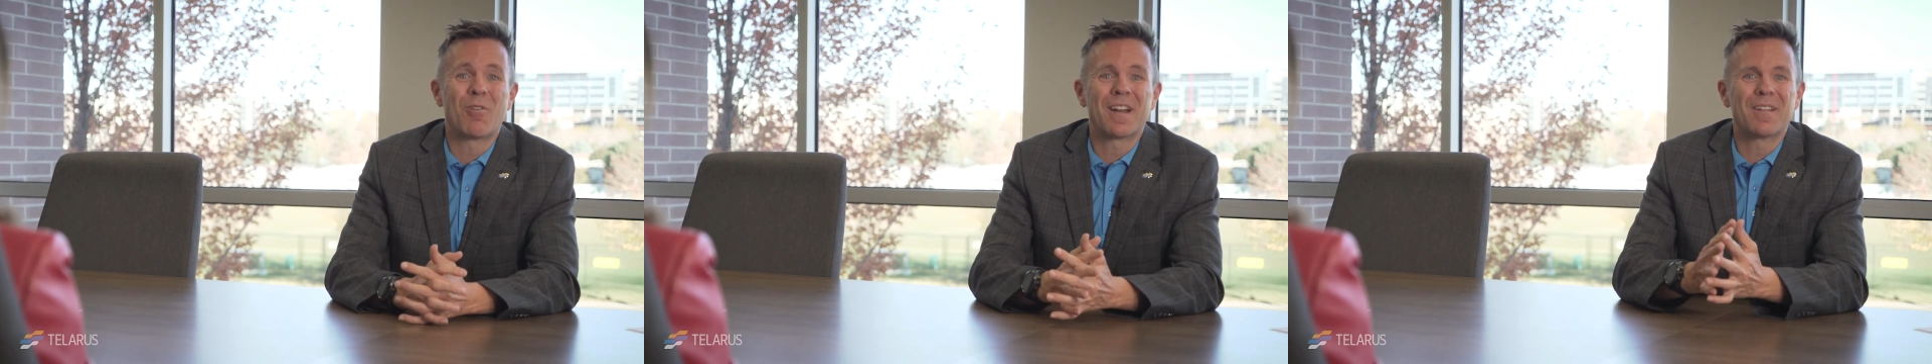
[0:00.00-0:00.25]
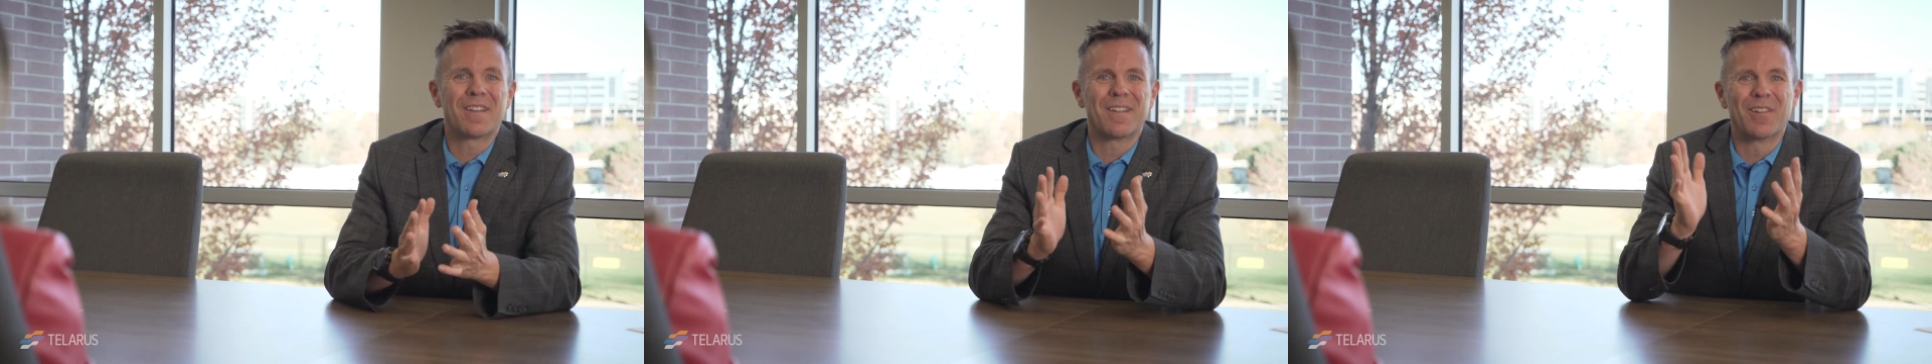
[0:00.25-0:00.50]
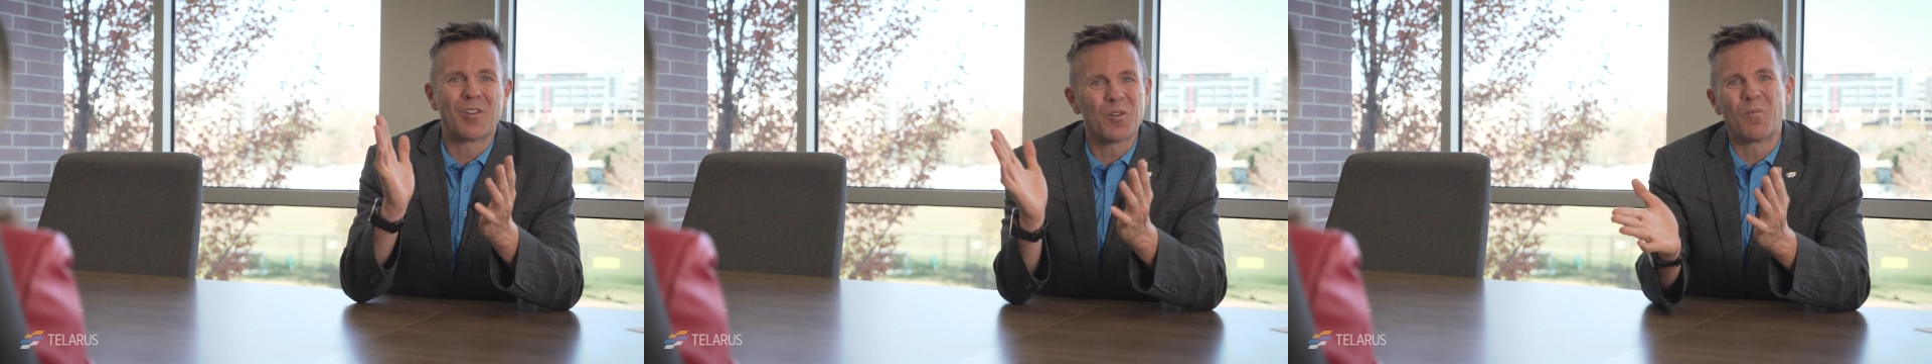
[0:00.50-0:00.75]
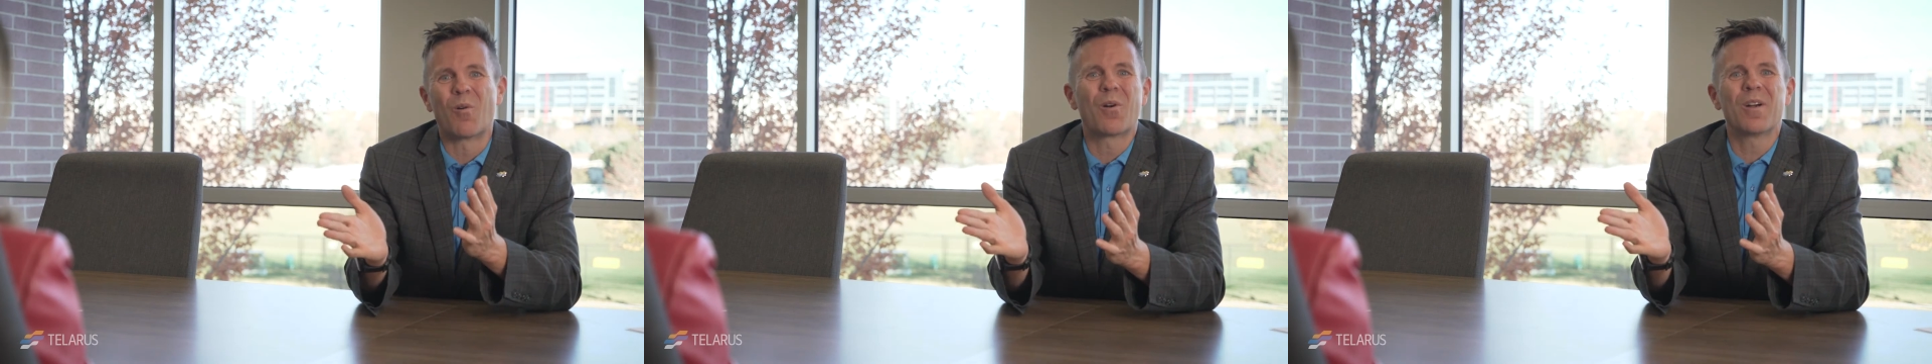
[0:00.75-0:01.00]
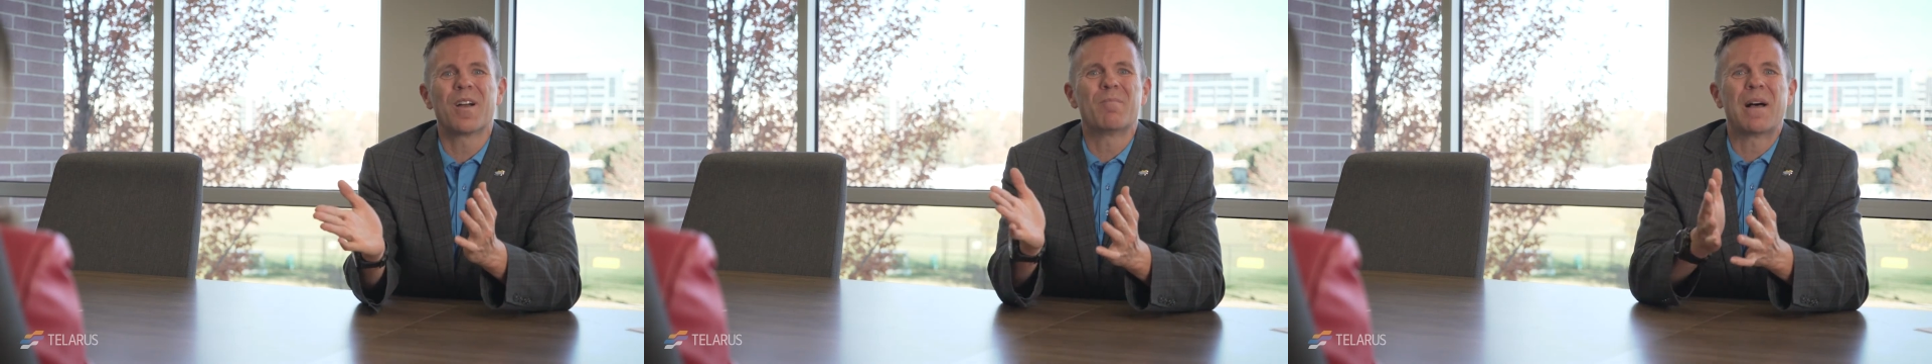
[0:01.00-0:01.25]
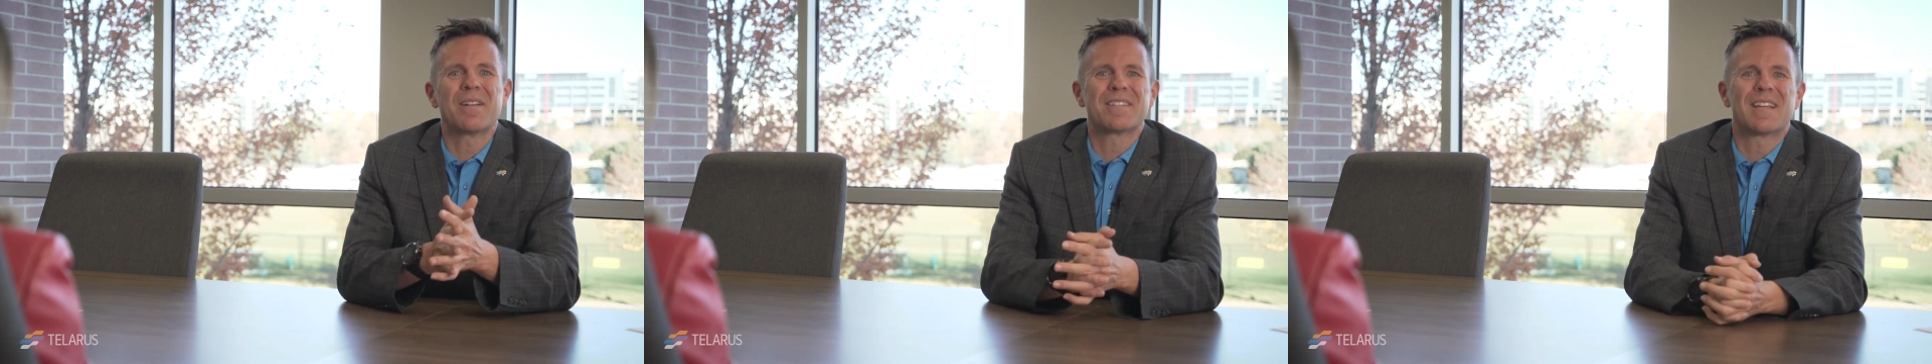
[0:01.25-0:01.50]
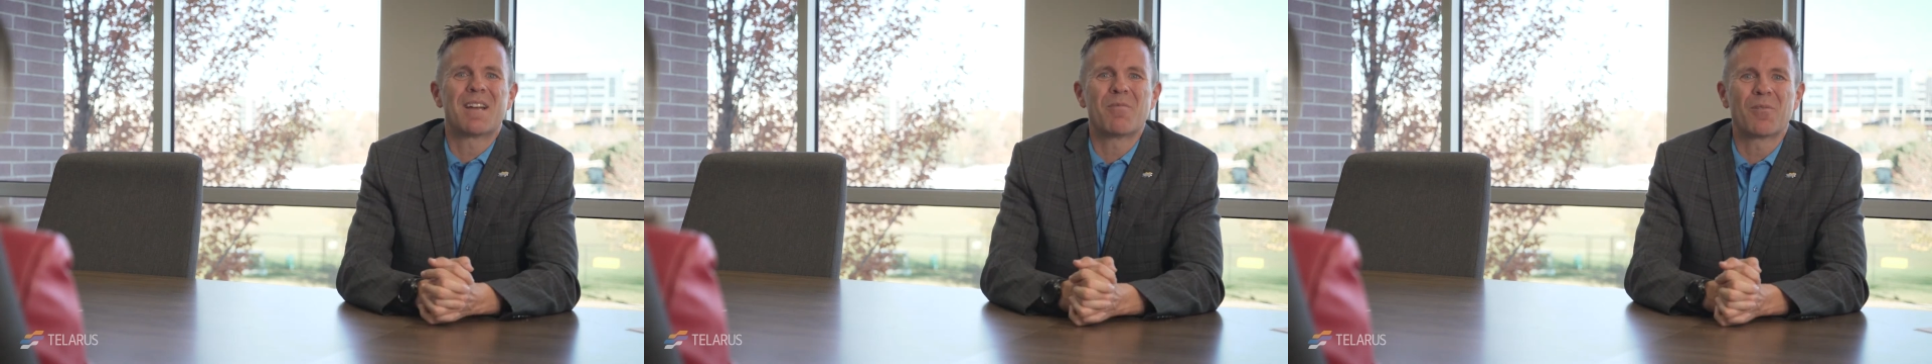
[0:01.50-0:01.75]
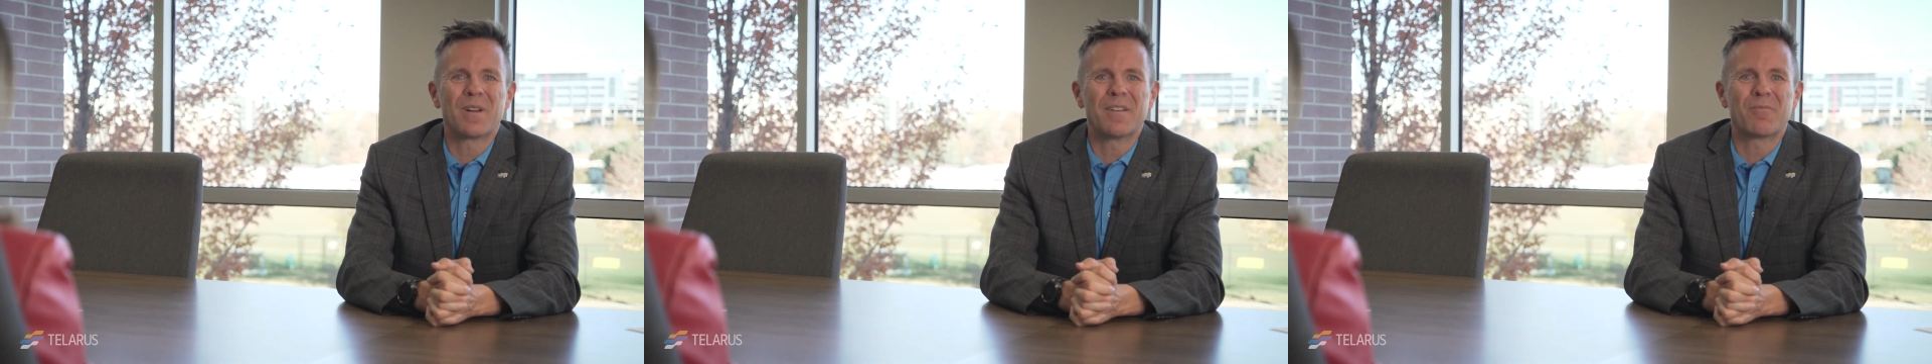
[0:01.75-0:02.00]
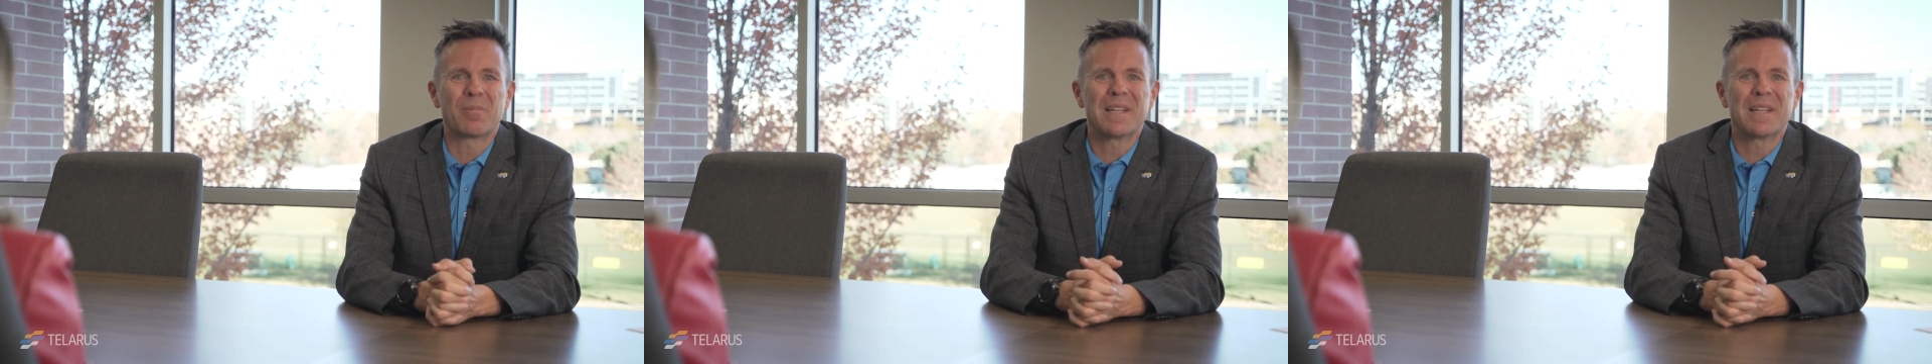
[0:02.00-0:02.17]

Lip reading: want to learn more about CyberReef,